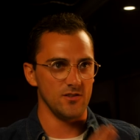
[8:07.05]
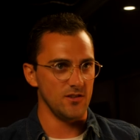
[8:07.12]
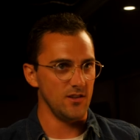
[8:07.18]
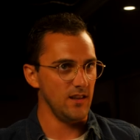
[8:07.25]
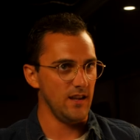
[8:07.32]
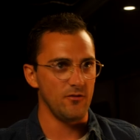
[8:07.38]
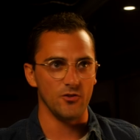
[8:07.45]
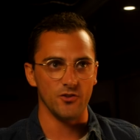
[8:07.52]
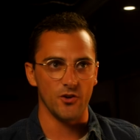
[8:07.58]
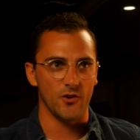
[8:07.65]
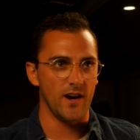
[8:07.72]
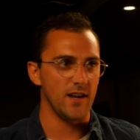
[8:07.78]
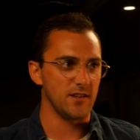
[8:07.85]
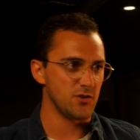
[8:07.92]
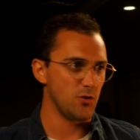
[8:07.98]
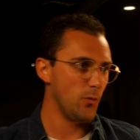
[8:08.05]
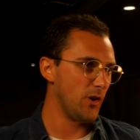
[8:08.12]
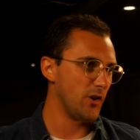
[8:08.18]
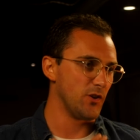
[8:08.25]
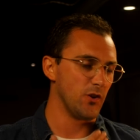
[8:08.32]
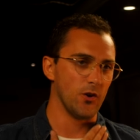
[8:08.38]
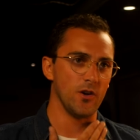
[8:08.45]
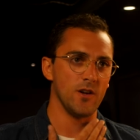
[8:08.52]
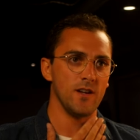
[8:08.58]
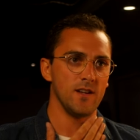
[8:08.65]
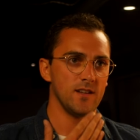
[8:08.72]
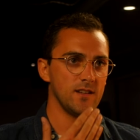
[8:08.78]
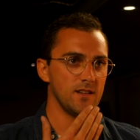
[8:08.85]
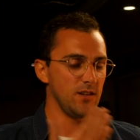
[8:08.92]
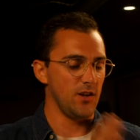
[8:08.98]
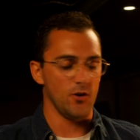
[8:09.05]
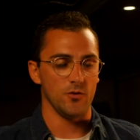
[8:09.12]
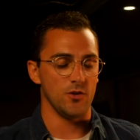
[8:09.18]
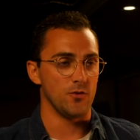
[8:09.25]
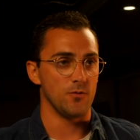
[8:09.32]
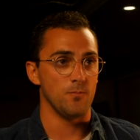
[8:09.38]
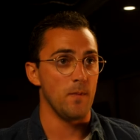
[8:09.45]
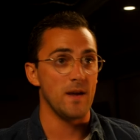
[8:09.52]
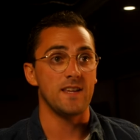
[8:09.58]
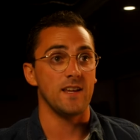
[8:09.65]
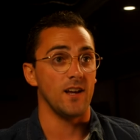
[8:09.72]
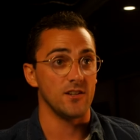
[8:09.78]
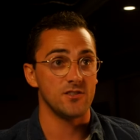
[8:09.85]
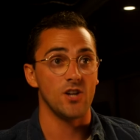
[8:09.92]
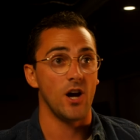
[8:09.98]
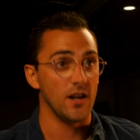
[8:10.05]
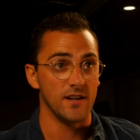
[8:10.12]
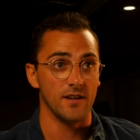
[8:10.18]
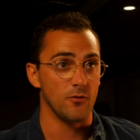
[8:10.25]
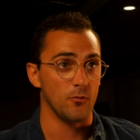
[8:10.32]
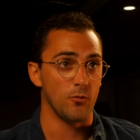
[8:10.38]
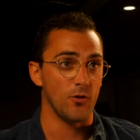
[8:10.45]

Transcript: level you're at, to where you're, you know, you're making a ton of different